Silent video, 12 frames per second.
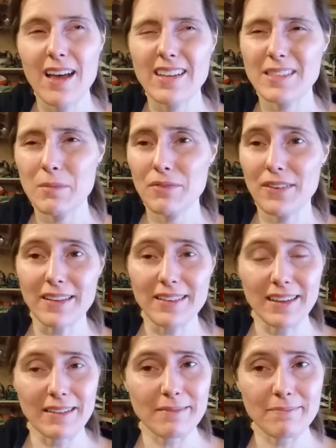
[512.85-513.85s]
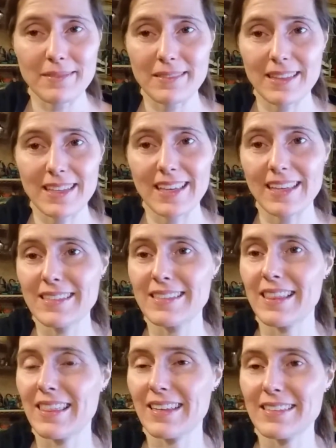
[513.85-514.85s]
Some of it, like the kids
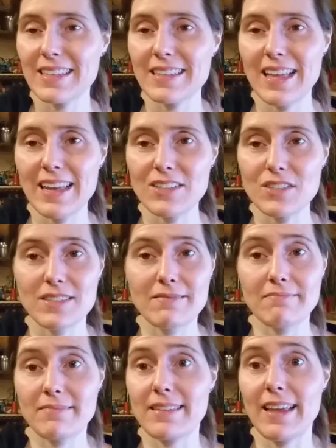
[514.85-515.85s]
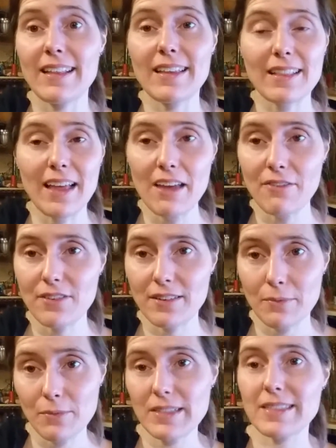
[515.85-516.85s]
and things like that, is just daily life,
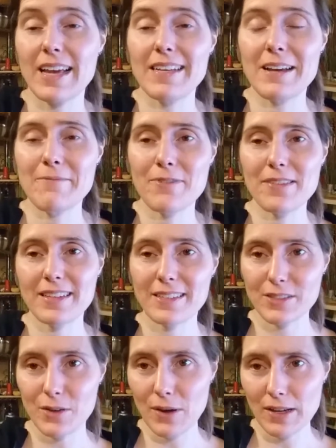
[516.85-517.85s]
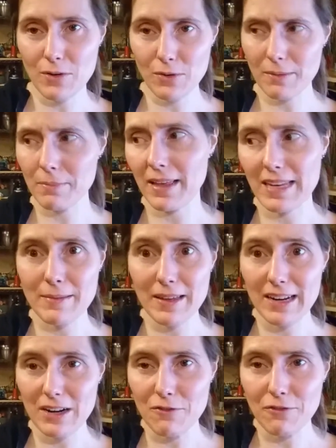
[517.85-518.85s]
and we signed up for this, so I don't complain
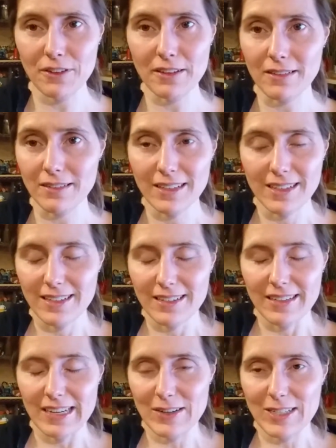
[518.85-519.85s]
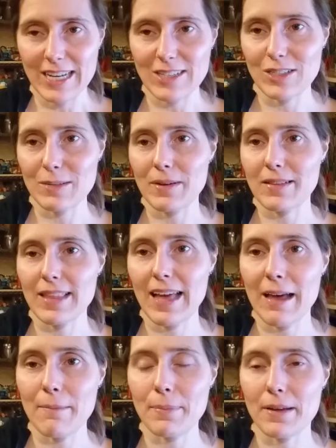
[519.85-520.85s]
about it. I don't feel irritation about
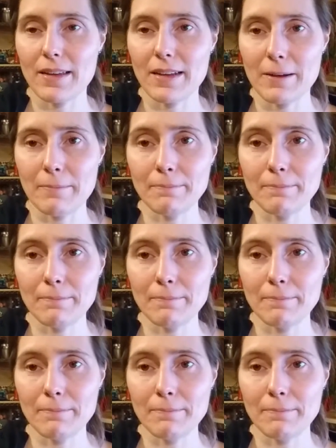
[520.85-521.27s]
that, but